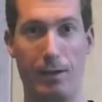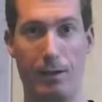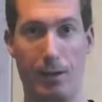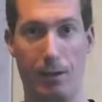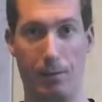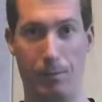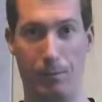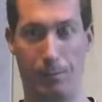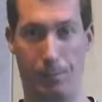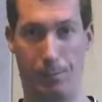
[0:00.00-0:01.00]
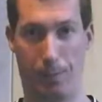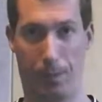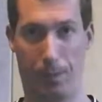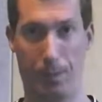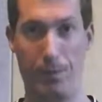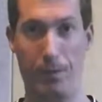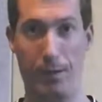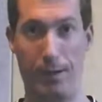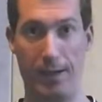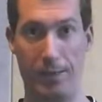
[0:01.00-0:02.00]
So even
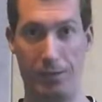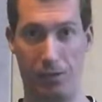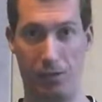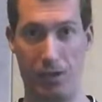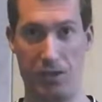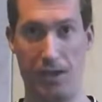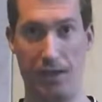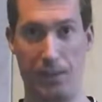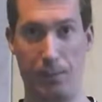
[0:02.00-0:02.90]
though he comes across as